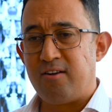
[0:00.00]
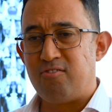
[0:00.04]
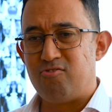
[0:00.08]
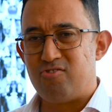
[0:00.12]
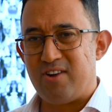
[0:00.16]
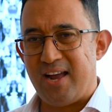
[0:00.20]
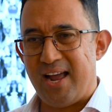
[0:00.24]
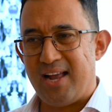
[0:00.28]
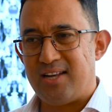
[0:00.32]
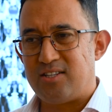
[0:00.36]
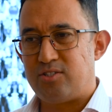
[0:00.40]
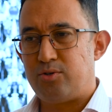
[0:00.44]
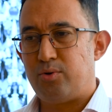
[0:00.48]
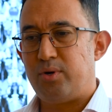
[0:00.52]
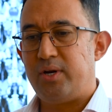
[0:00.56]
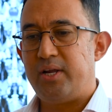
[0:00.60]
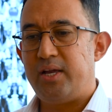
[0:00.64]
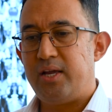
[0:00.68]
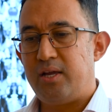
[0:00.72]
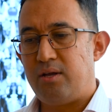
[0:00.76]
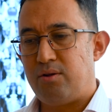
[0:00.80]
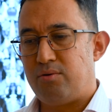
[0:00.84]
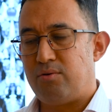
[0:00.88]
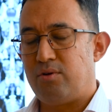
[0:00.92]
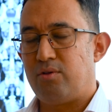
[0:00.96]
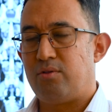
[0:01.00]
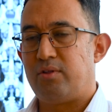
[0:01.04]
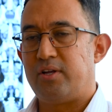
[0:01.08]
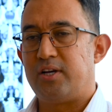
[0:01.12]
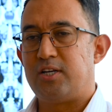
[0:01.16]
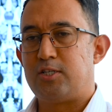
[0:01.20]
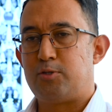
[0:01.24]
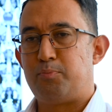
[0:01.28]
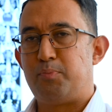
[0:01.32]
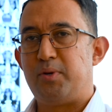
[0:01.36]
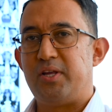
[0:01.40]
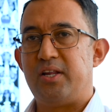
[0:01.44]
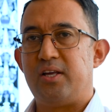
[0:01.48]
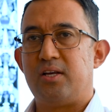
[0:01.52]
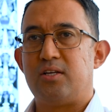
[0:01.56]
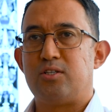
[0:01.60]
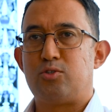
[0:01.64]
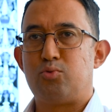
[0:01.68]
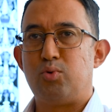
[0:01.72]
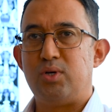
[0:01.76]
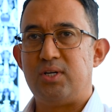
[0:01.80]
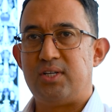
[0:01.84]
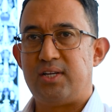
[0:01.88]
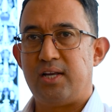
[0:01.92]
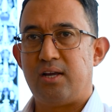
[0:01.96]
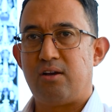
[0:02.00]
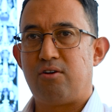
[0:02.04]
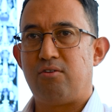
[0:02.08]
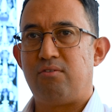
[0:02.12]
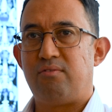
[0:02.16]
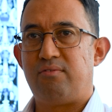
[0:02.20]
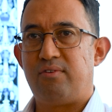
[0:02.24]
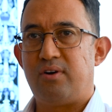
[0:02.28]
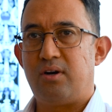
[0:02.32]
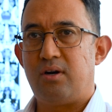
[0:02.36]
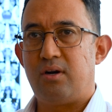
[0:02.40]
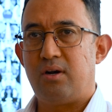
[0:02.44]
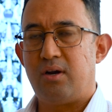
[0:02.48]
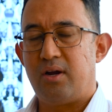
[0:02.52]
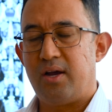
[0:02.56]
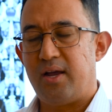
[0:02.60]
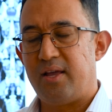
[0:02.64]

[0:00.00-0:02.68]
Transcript: Gradually, you know, the experience will take over.